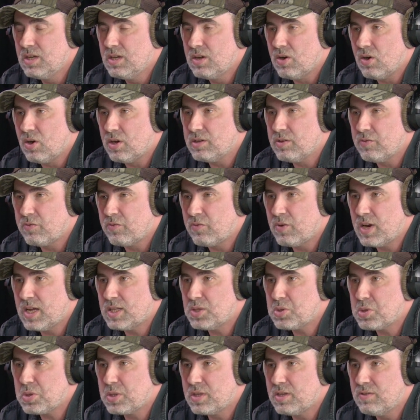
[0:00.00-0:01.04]
on a
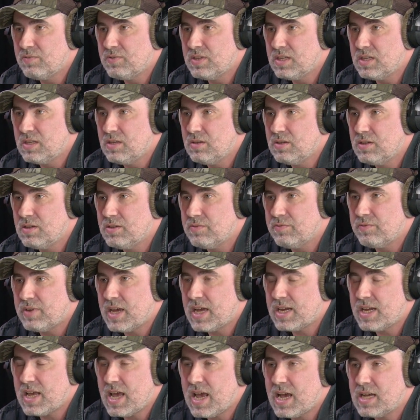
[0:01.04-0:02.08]
French DVD
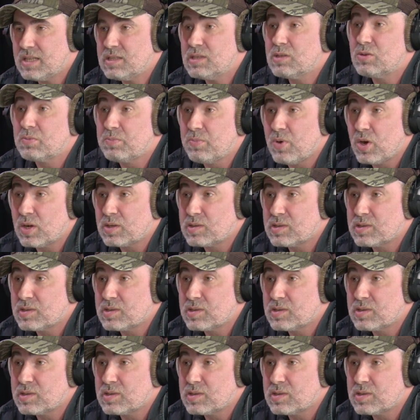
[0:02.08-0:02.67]
Werner Herzog box